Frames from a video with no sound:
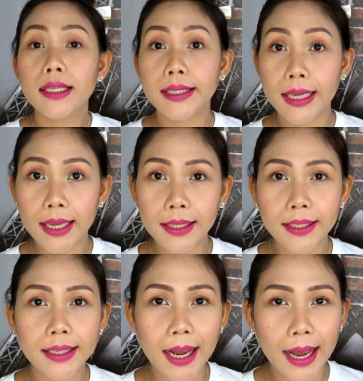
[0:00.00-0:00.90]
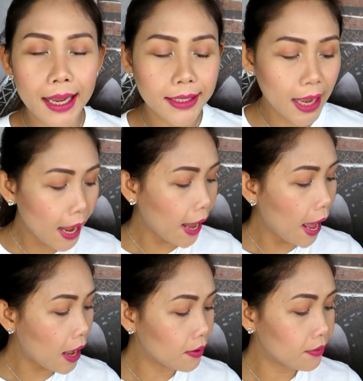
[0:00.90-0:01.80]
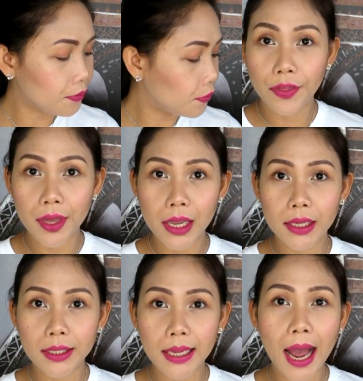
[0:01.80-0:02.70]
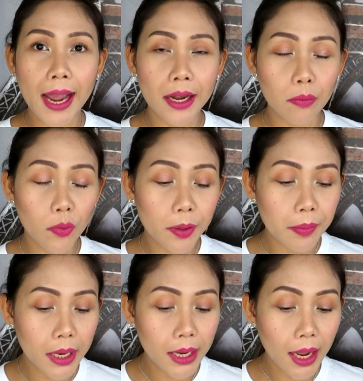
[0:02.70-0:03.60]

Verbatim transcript: Since, guys, I have this item with me,